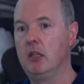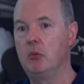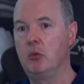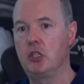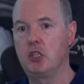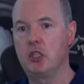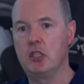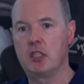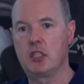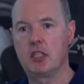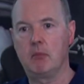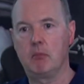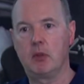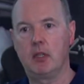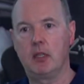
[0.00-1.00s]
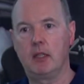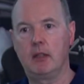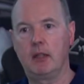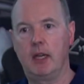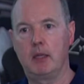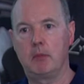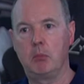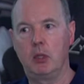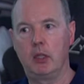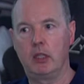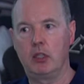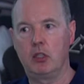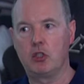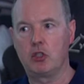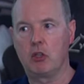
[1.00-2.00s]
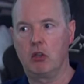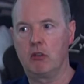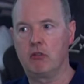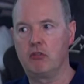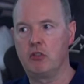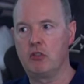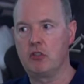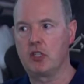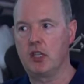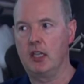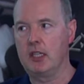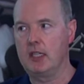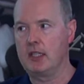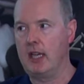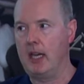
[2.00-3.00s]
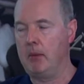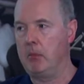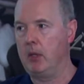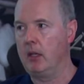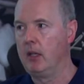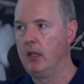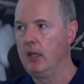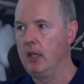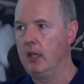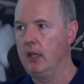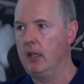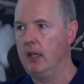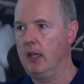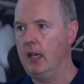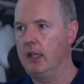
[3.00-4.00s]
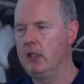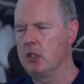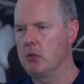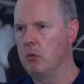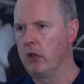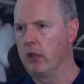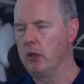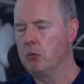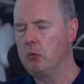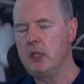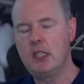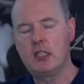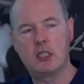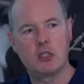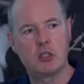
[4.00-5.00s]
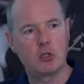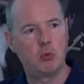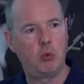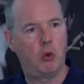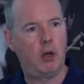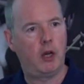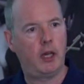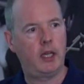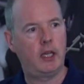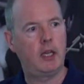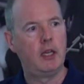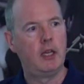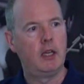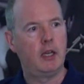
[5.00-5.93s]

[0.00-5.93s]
which is something that political geographers examine and is one of the reasons why